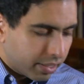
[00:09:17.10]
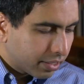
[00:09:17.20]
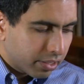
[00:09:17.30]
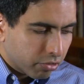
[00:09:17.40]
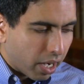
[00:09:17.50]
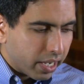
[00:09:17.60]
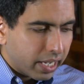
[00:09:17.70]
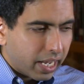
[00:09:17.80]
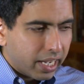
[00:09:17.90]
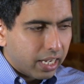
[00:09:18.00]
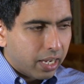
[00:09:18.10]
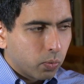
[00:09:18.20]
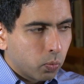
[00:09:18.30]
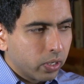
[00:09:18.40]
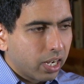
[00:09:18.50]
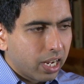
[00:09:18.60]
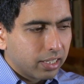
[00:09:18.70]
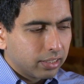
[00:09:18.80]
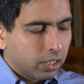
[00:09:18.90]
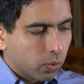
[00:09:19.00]
that's it, yeah. right? And and and we're
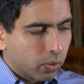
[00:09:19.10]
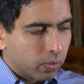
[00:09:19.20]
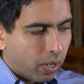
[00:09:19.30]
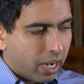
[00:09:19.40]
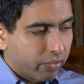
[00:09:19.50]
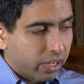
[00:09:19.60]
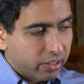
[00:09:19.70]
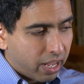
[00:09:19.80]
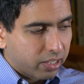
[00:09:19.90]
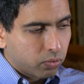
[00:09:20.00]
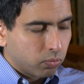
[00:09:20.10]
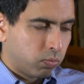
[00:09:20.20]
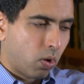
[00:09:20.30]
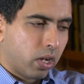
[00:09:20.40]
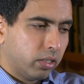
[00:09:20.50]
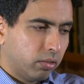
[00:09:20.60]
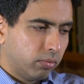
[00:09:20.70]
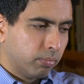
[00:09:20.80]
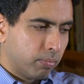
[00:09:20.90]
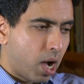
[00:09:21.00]
not. You know what I advocate is that's
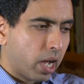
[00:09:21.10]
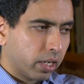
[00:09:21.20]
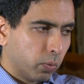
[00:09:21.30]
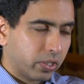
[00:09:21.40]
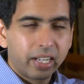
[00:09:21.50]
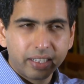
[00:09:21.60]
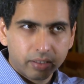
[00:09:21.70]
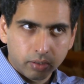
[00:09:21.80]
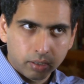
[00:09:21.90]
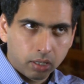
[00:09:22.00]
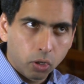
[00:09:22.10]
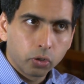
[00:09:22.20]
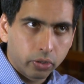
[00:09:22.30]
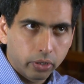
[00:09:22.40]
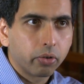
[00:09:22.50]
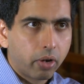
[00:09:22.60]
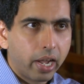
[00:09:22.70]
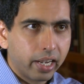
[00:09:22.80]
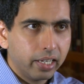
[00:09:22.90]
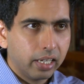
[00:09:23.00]
one model which gets. Mm -hmm closer to the
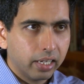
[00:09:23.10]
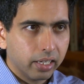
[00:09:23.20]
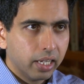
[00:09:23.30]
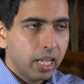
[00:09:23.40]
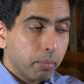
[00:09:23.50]
right idea.